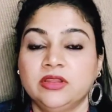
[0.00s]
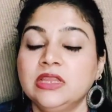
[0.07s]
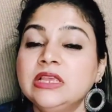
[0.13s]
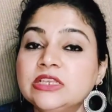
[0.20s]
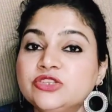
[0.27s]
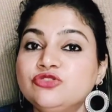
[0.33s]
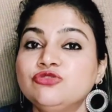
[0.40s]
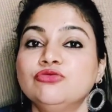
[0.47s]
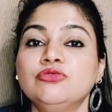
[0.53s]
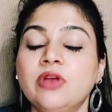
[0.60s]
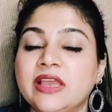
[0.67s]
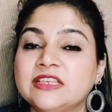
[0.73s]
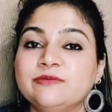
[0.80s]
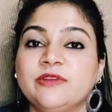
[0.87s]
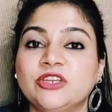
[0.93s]
These two
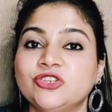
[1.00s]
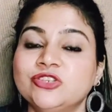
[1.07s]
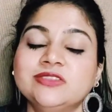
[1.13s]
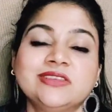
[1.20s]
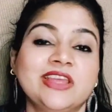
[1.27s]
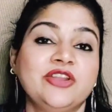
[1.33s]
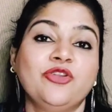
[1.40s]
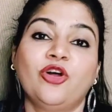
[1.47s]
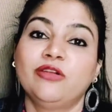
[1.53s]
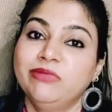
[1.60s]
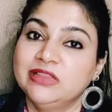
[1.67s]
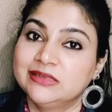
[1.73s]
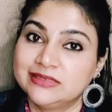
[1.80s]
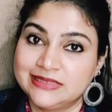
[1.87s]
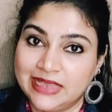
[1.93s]
expressions cannot be
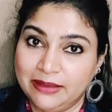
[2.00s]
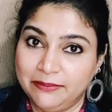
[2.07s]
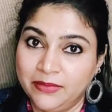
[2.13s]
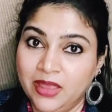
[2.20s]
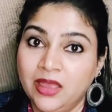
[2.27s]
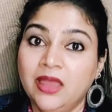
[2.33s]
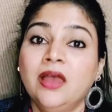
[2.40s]
the same.